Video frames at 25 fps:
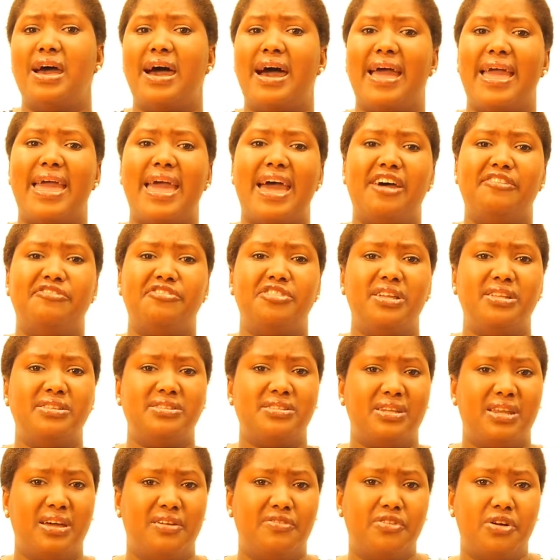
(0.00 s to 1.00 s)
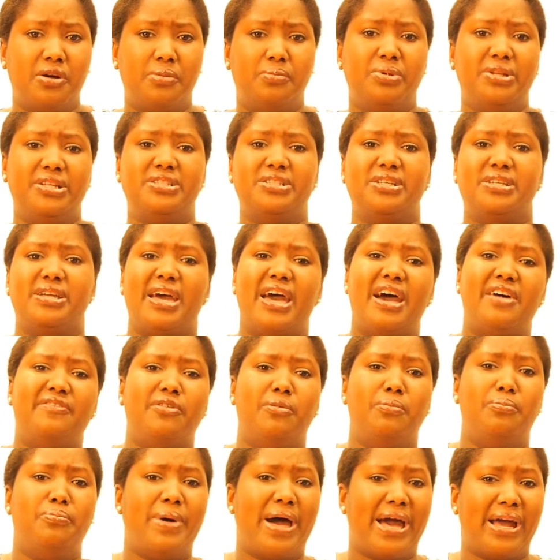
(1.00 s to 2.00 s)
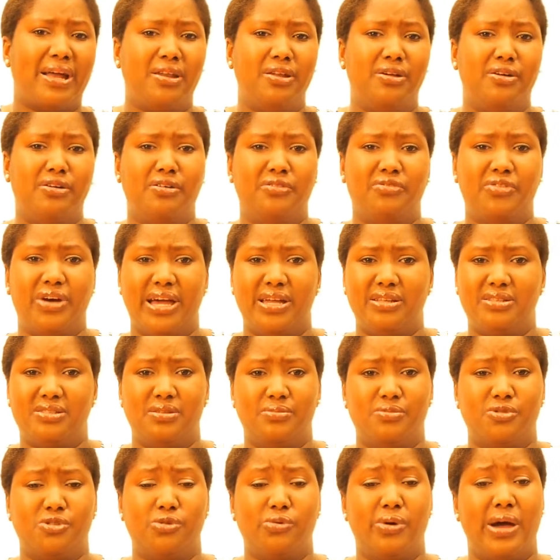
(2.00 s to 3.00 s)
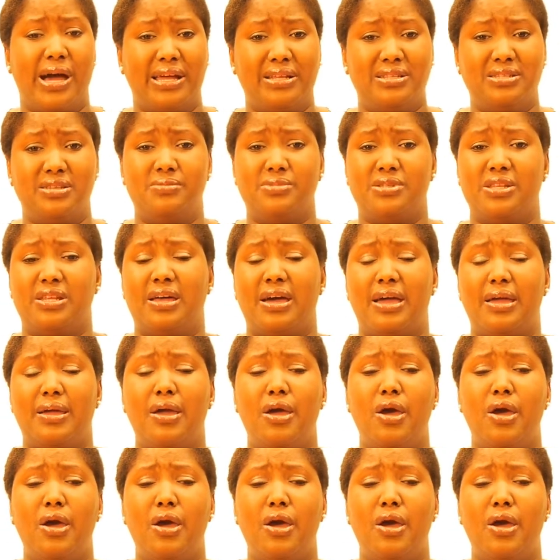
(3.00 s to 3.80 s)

I have things that I've completed. I have a backlog of items, so items that I